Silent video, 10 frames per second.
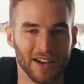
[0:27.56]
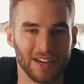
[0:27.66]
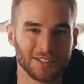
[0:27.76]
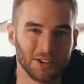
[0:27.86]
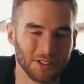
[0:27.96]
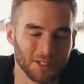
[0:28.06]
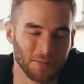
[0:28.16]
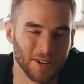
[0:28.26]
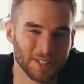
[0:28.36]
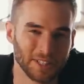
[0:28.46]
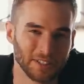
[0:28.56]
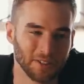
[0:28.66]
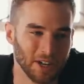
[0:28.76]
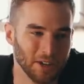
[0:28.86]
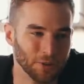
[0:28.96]
I started this project
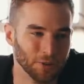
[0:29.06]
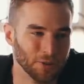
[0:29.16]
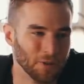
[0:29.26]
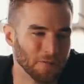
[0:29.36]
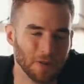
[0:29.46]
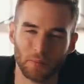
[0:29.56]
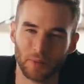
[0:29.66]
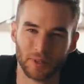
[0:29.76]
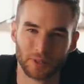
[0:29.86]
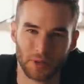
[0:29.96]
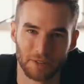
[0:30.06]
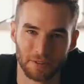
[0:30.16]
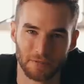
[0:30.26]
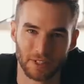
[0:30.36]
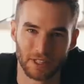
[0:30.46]
around November
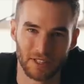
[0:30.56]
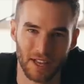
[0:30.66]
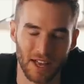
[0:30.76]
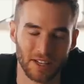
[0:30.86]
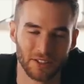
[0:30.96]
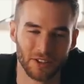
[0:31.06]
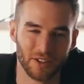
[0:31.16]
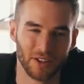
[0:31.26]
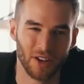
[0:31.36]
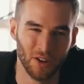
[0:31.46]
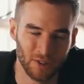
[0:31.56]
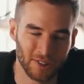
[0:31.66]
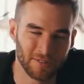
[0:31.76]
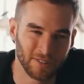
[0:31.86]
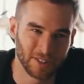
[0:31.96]
2015 and
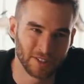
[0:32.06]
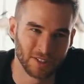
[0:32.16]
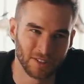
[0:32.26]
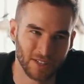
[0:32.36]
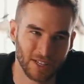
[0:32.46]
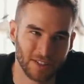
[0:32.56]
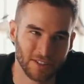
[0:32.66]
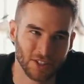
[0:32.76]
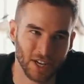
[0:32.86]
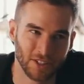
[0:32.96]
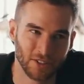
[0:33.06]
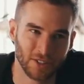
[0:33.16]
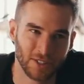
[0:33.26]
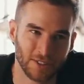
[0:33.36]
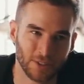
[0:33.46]
only finished it in
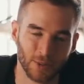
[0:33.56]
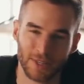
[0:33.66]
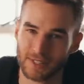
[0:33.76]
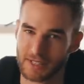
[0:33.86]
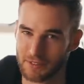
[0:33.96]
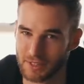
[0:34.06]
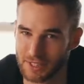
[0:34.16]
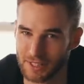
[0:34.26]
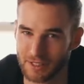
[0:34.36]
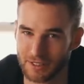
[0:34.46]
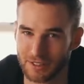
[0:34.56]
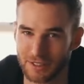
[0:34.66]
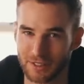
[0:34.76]
January 2017.